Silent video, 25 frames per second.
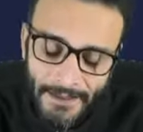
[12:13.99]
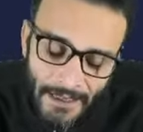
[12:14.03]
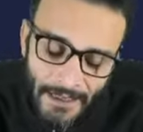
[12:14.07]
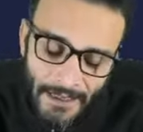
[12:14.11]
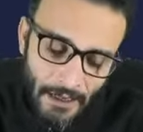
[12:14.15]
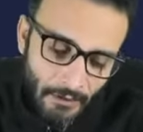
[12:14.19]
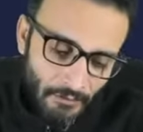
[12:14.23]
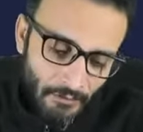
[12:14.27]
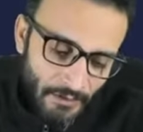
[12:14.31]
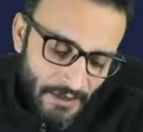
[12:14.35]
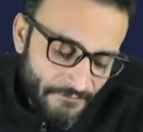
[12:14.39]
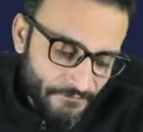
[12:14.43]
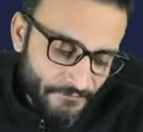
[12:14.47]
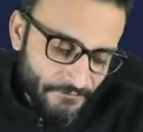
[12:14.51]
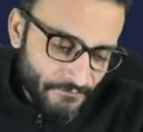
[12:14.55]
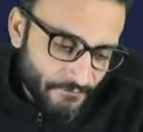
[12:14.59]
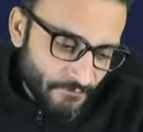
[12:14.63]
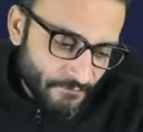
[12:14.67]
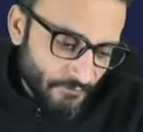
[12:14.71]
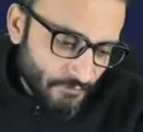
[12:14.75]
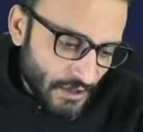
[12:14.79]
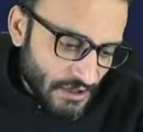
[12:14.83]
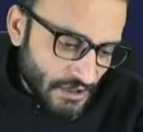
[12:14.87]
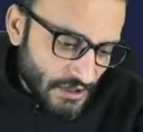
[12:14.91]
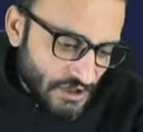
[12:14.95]
Now, if
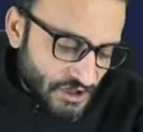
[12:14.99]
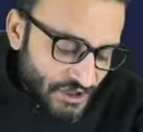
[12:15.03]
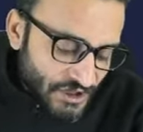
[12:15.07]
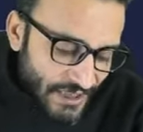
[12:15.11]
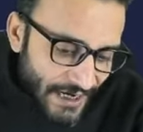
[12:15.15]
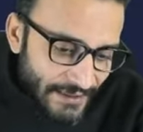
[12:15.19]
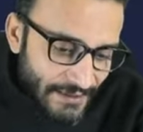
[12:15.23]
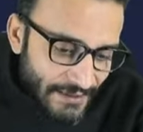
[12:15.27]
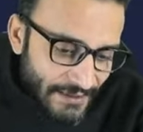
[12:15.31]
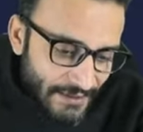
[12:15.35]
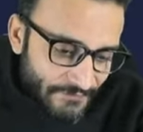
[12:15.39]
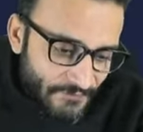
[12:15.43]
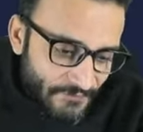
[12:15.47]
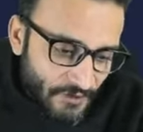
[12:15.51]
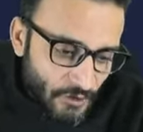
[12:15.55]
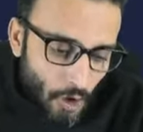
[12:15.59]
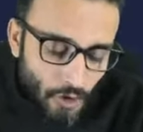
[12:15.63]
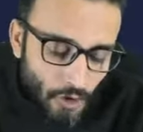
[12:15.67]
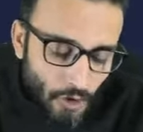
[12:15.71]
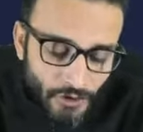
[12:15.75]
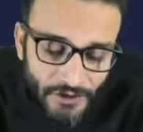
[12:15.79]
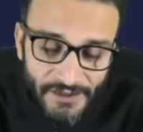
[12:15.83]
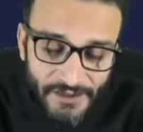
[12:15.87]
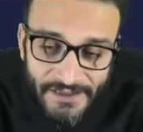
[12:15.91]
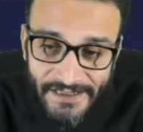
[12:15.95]
the child, if the
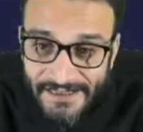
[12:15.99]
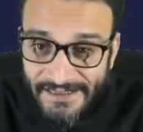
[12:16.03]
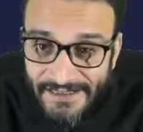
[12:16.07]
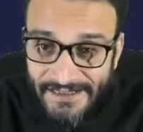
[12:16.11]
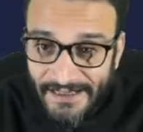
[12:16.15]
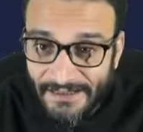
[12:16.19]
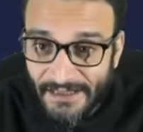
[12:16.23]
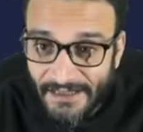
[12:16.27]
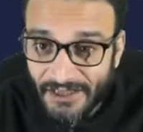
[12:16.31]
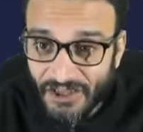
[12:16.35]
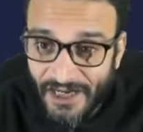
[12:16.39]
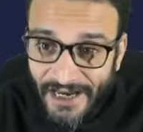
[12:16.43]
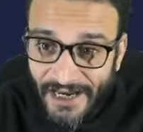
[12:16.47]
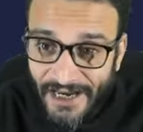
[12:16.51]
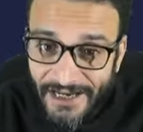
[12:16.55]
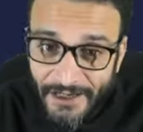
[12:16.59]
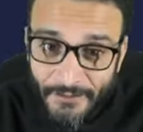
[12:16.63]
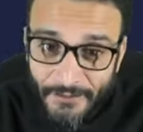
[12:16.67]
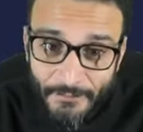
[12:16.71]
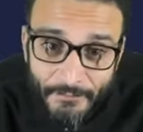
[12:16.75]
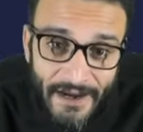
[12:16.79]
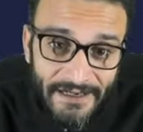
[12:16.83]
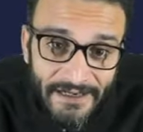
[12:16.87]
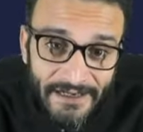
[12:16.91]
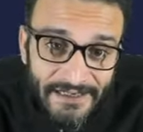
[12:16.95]
doctor says that the
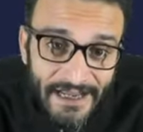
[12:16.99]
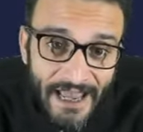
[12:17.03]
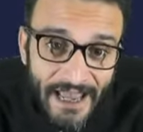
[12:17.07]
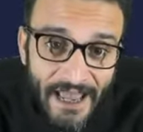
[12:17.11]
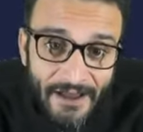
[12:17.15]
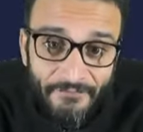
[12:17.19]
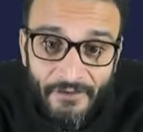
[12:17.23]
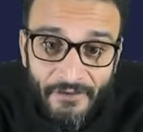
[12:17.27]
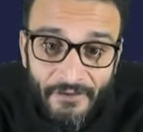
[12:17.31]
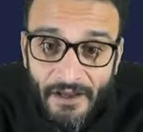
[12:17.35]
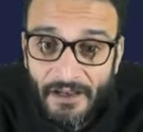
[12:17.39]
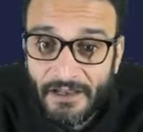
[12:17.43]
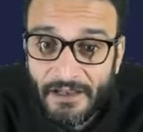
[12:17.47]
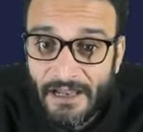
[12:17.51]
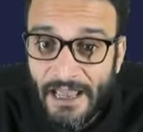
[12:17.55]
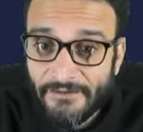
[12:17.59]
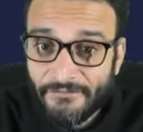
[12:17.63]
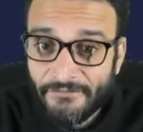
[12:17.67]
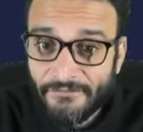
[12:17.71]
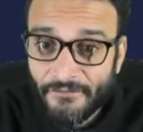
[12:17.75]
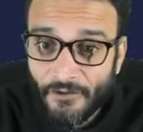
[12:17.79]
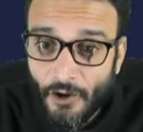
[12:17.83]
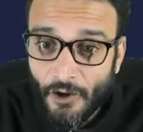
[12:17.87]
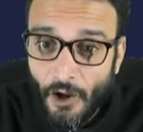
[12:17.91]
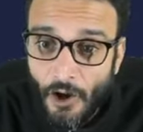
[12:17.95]
child might have a
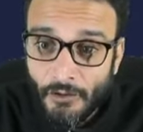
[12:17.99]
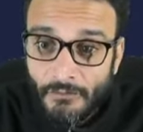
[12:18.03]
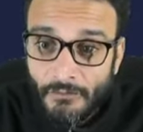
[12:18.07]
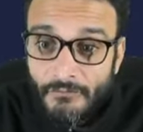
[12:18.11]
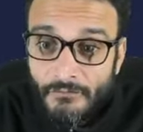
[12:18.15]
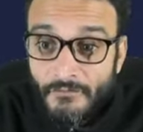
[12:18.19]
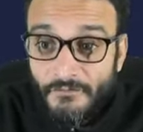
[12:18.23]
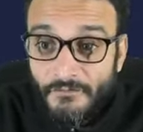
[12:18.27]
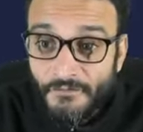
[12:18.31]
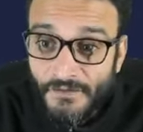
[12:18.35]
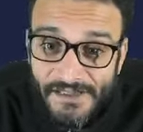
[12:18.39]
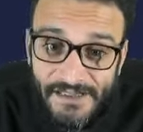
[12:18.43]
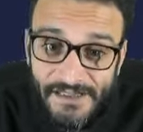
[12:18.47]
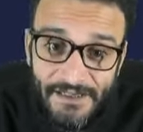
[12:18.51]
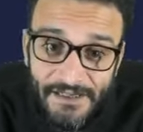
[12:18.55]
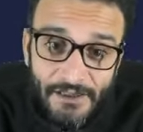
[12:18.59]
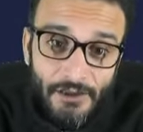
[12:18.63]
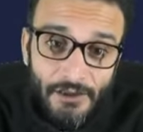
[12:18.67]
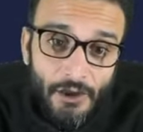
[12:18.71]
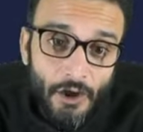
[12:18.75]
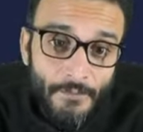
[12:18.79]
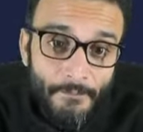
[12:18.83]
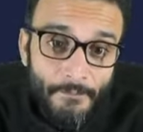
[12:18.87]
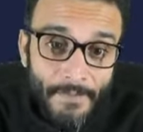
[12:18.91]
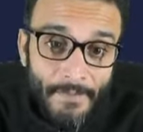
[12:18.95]
lifelong
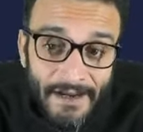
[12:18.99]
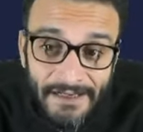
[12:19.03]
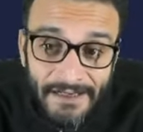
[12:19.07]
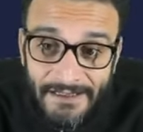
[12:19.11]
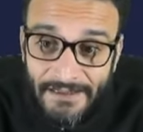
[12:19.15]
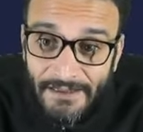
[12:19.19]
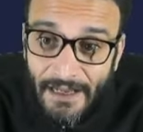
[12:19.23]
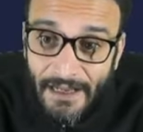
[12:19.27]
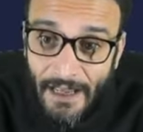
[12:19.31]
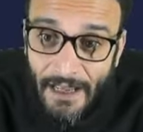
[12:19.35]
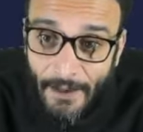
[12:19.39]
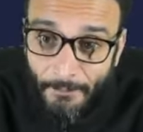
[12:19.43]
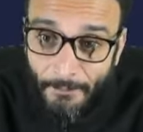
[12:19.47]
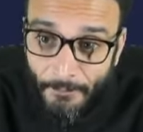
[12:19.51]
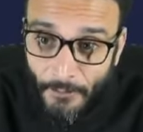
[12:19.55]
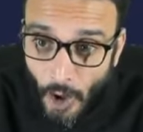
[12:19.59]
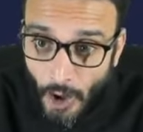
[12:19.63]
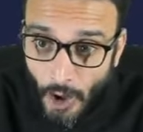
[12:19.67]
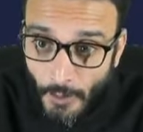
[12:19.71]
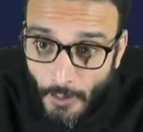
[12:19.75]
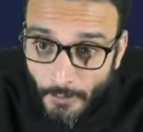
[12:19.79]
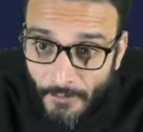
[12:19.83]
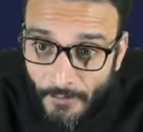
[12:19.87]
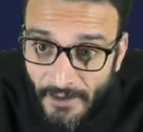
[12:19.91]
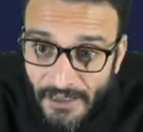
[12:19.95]
physical or a mental
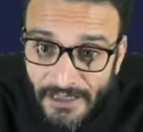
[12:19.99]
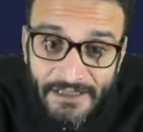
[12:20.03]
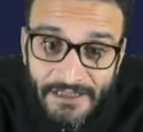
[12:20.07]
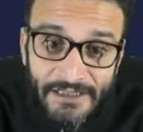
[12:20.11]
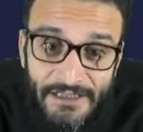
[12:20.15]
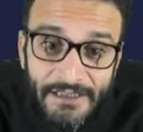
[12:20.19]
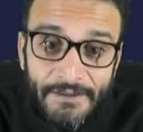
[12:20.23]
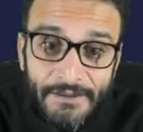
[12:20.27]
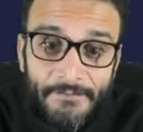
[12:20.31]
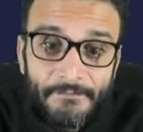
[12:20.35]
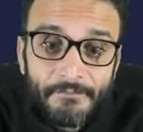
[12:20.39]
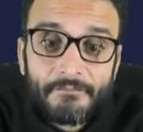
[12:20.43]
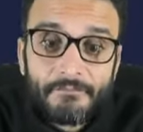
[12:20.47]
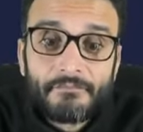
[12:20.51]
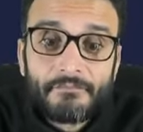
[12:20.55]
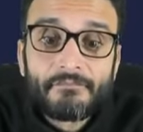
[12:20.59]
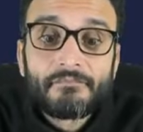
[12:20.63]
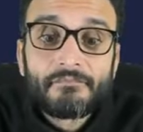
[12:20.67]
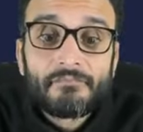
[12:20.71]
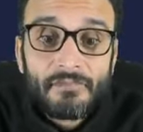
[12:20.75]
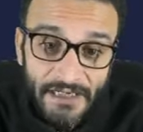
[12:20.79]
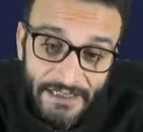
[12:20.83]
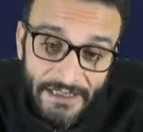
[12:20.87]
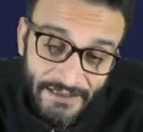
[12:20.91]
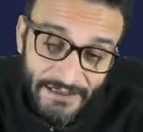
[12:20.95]
abnormality,
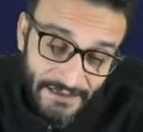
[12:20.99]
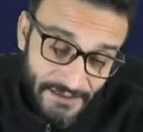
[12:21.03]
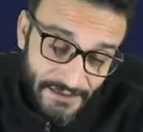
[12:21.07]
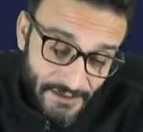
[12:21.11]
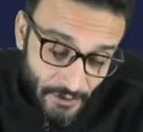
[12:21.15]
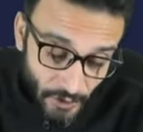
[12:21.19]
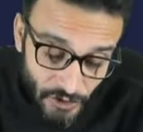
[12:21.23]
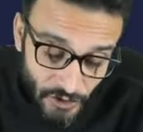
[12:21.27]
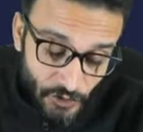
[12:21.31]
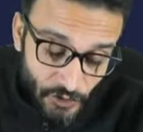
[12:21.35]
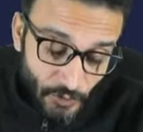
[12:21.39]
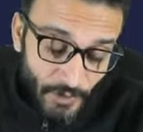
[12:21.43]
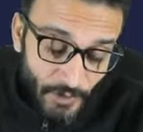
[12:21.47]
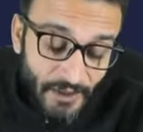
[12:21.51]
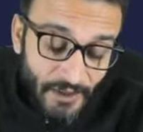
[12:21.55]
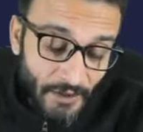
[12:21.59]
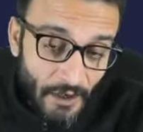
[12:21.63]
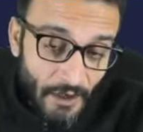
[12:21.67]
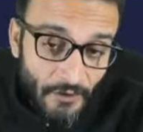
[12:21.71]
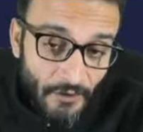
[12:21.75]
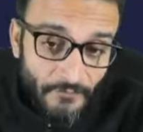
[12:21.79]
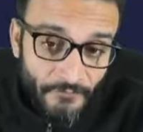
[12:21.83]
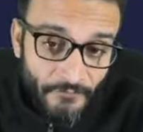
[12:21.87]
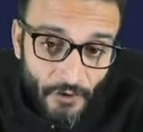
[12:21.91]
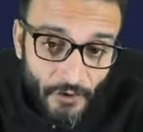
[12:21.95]
it is also a
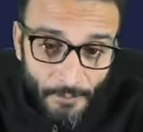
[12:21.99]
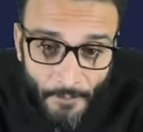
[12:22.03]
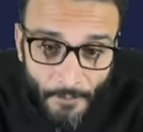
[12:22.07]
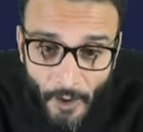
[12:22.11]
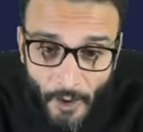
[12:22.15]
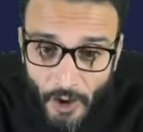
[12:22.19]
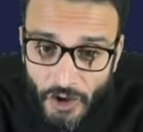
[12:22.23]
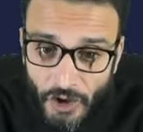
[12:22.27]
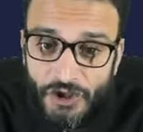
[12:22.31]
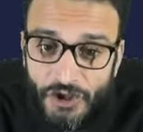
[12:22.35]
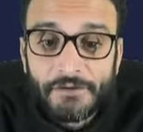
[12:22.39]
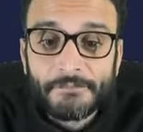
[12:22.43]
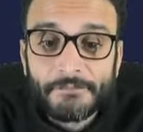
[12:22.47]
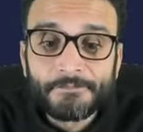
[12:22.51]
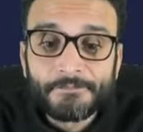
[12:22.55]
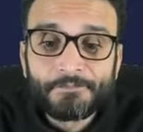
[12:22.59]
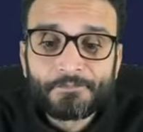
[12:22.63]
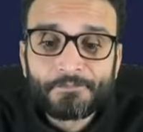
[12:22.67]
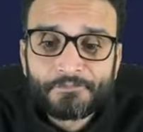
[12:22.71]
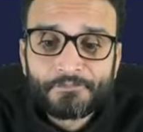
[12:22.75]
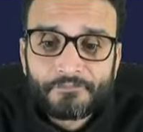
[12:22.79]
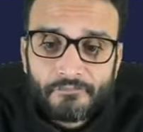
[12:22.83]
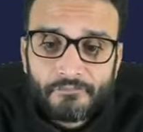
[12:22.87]
ground for abortion.